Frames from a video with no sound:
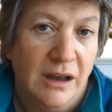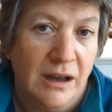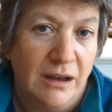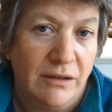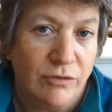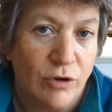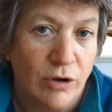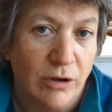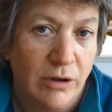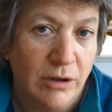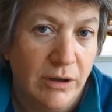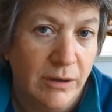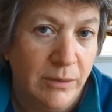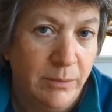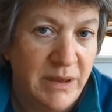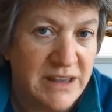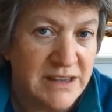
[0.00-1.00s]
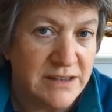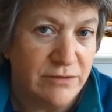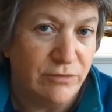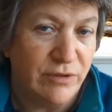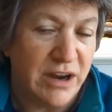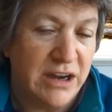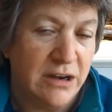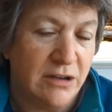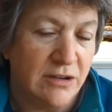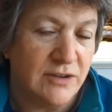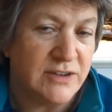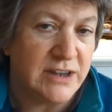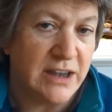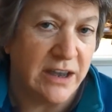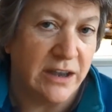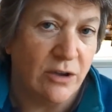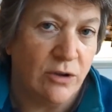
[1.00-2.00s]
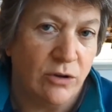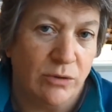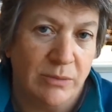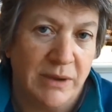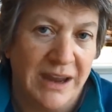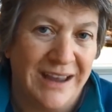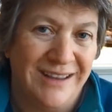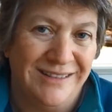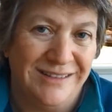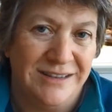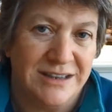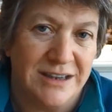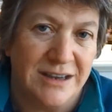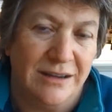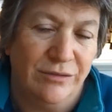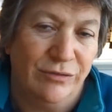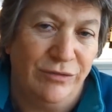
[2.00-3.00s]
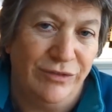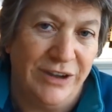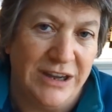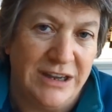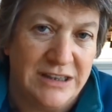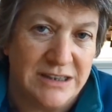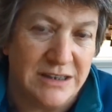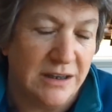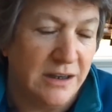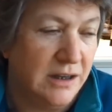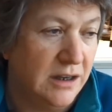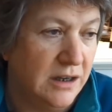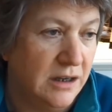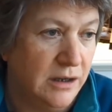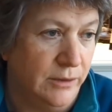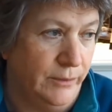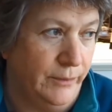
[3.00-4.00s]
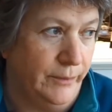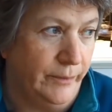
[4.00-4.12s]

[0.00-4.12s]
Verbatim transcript: I've got bits of Raynards going on on my hand and feet uh,